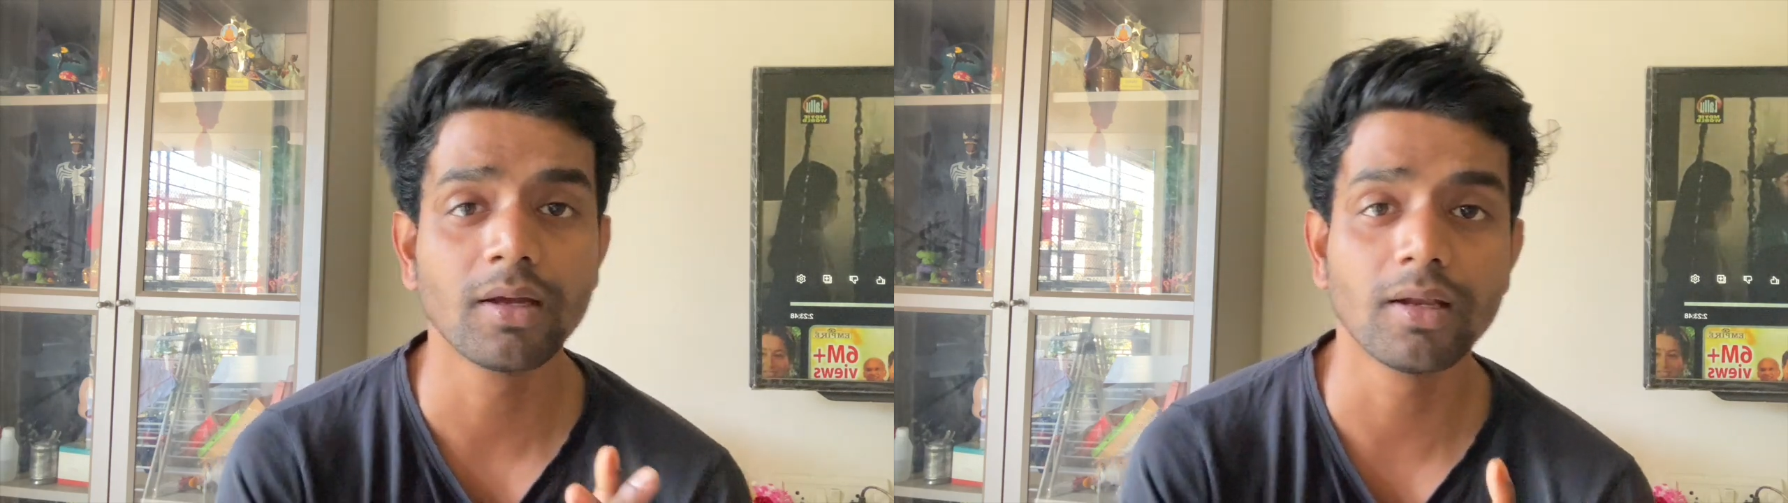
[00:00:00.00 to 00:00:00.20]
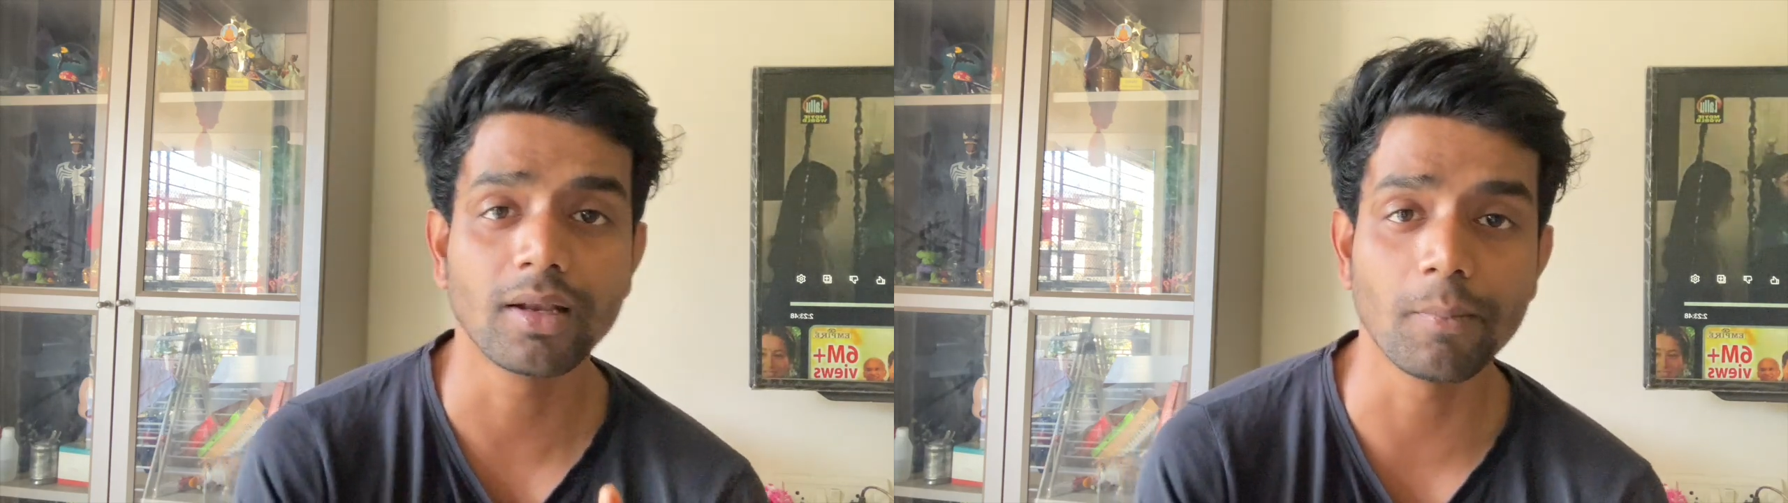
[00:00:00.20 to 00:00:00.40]

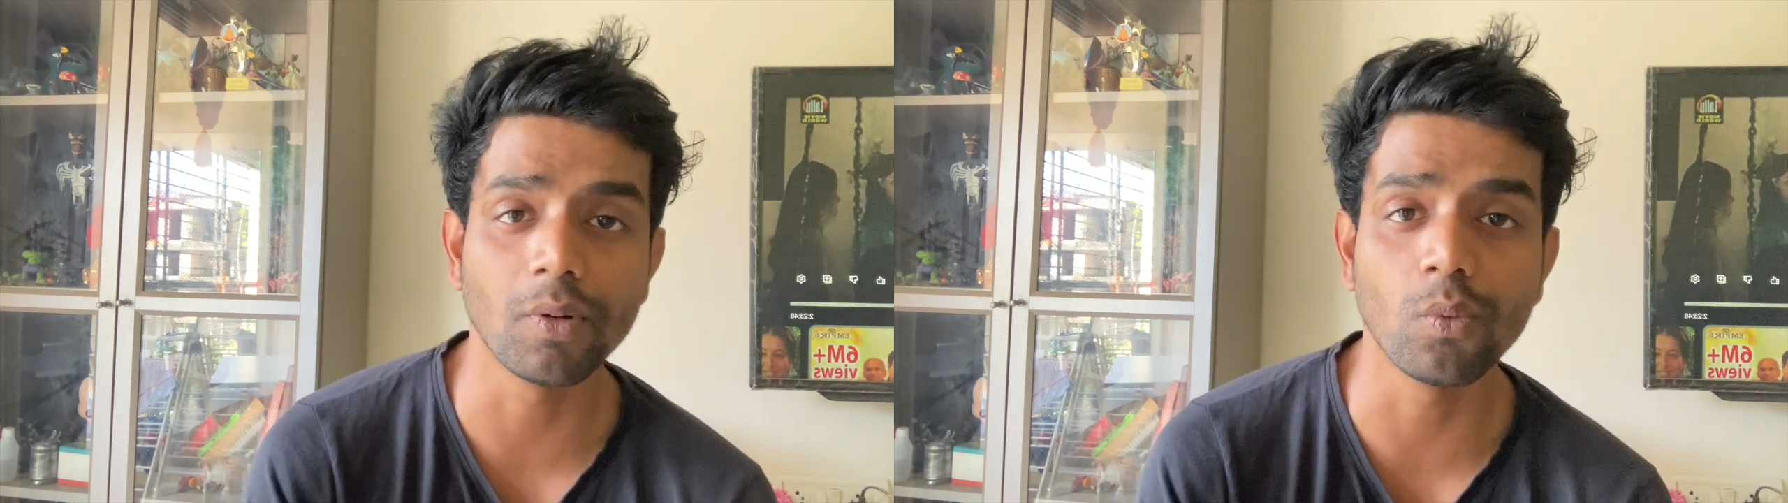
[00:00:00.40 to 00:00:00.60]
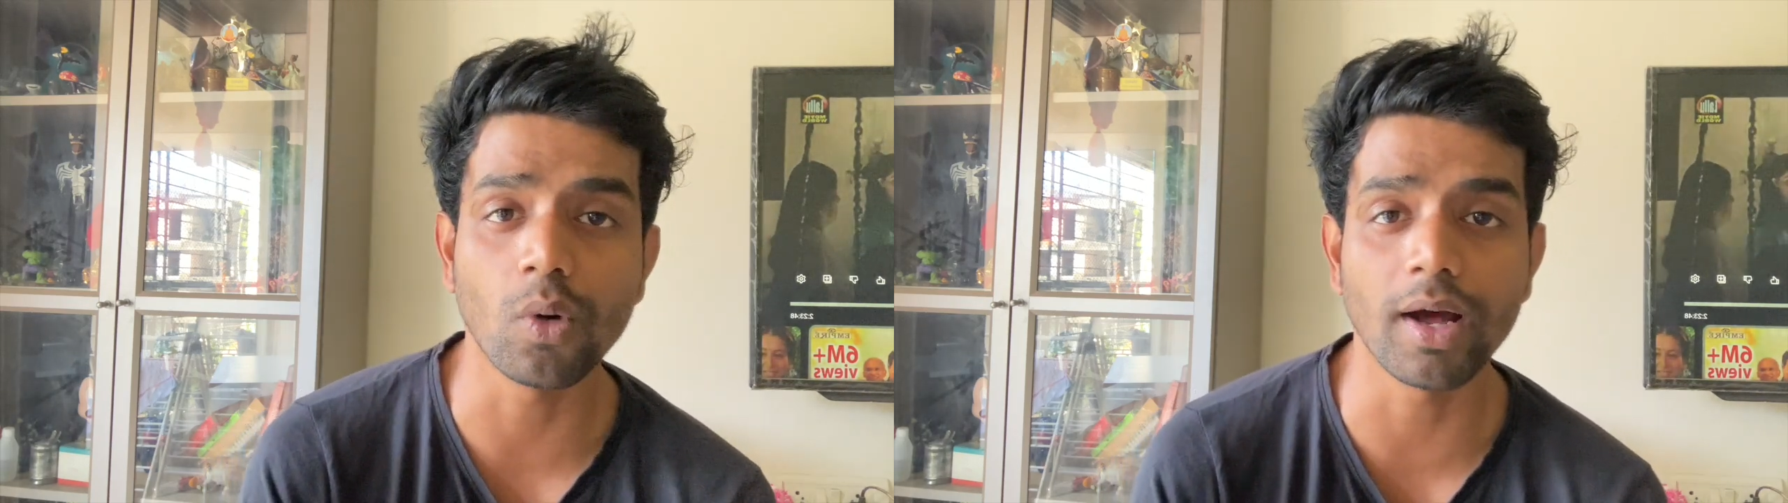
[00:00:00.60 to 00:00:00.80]
number
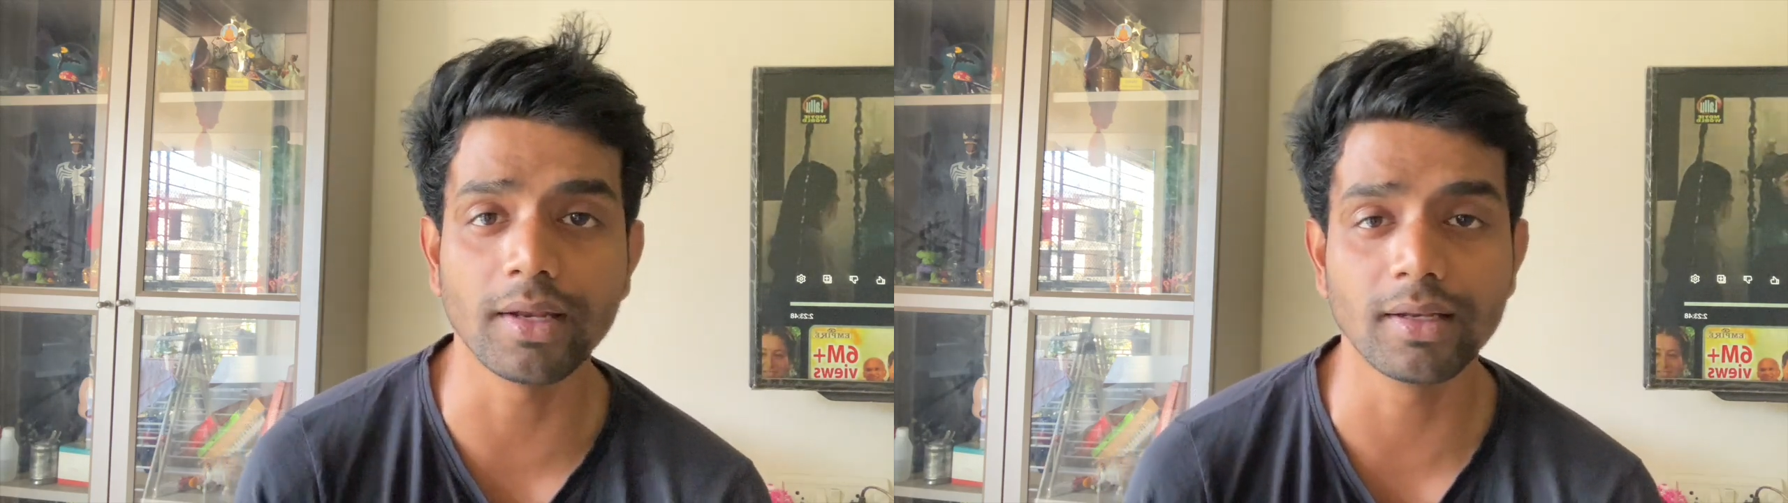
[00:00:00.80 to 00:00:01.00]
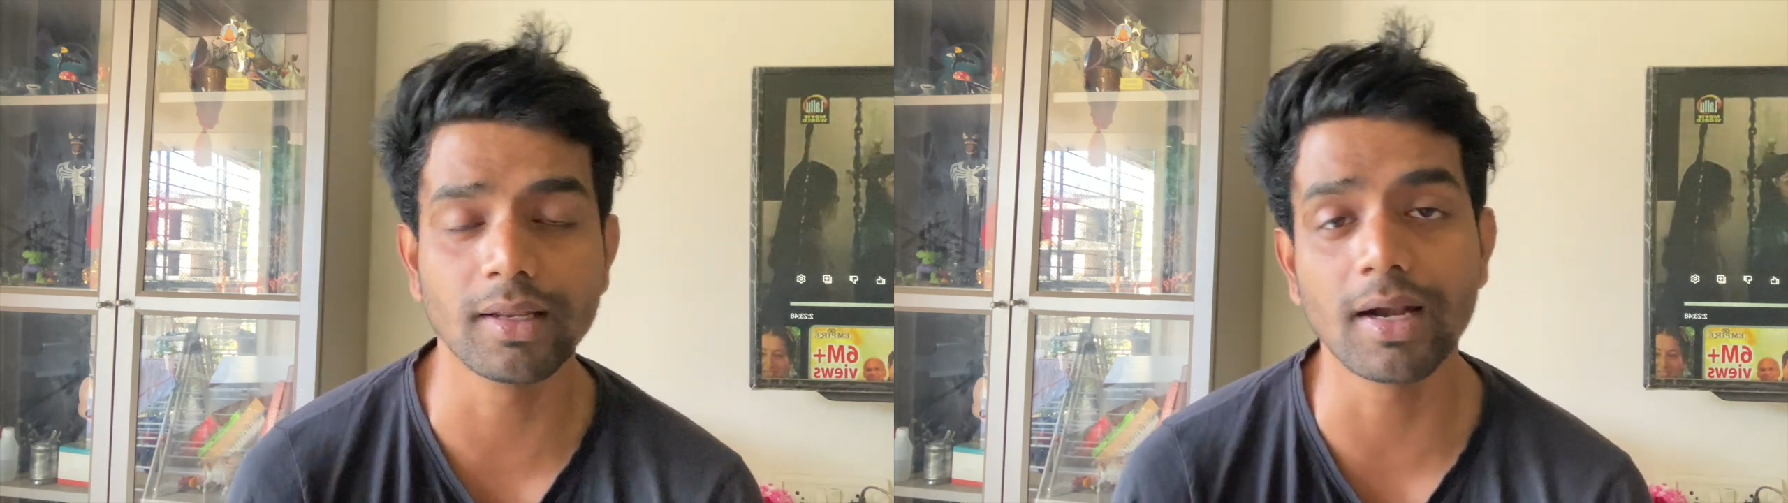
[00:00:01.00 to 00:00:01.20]
one
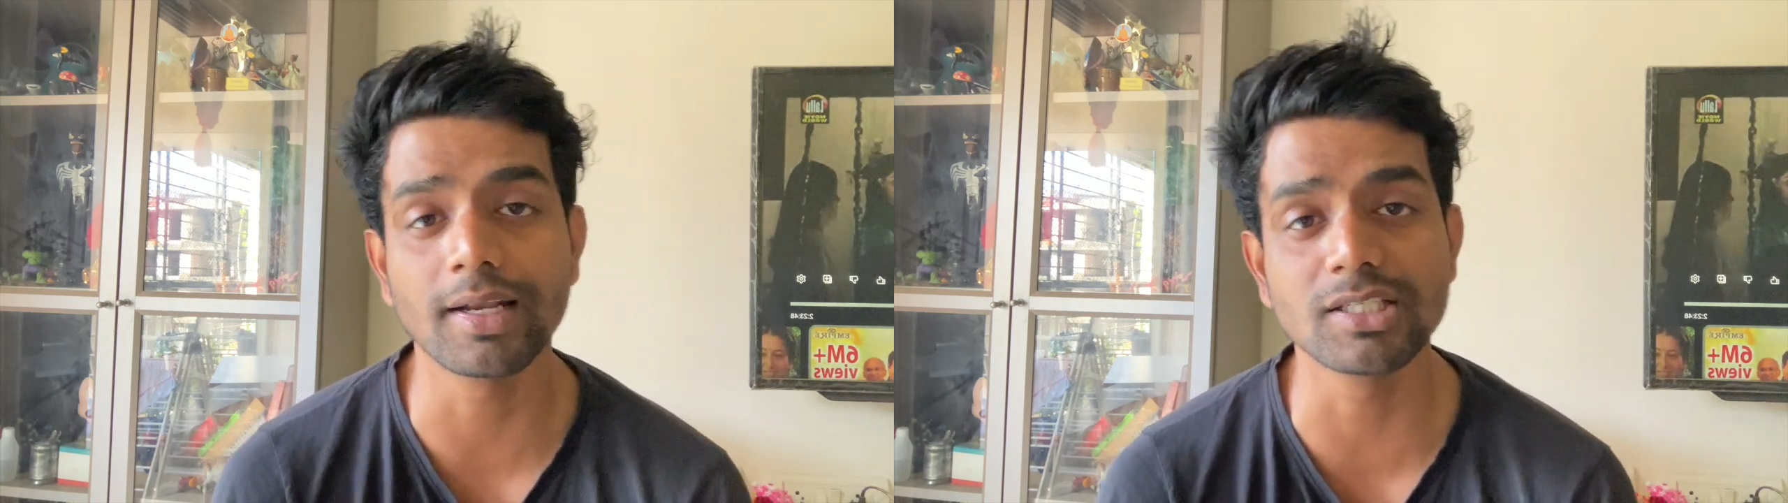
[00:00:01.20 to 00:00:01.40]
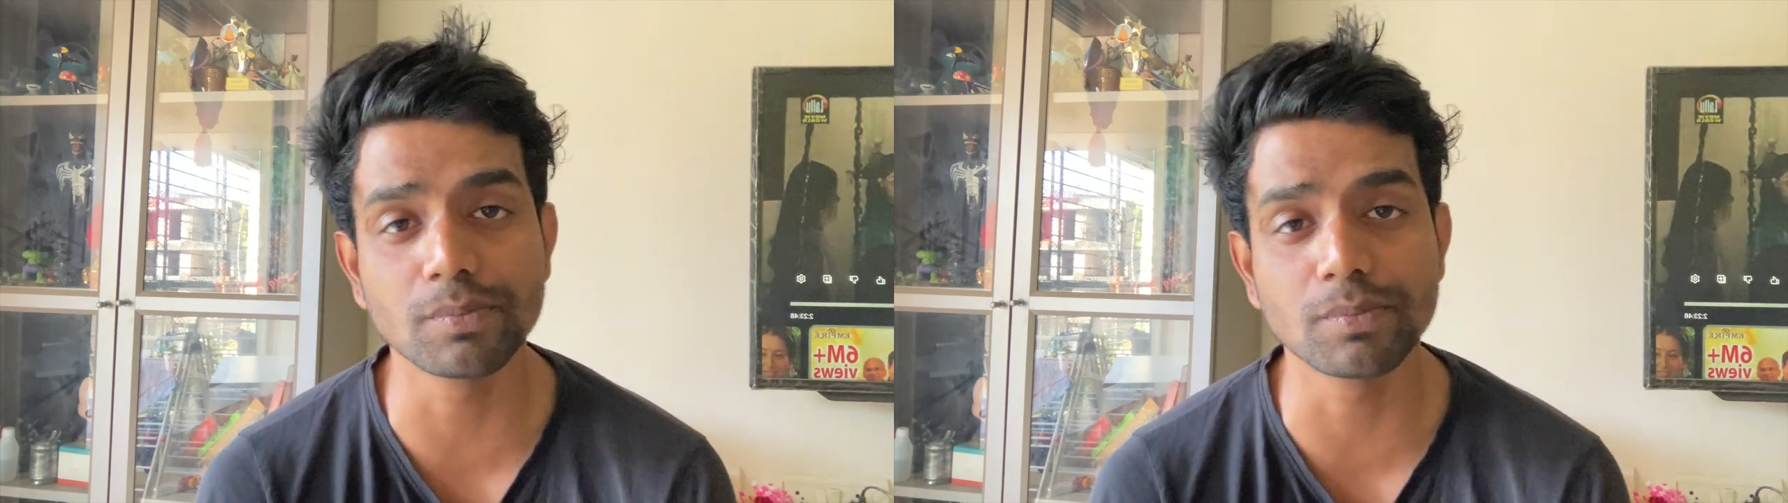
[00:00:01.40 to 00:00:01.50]
that is